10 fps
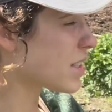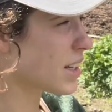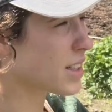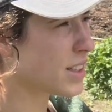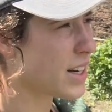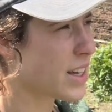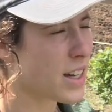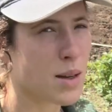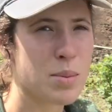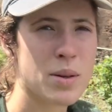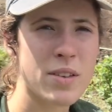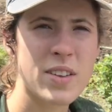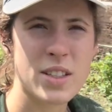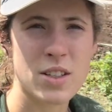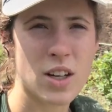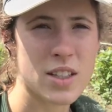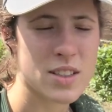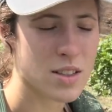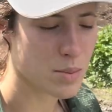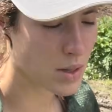like cleaning up, if he's got
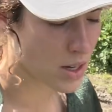some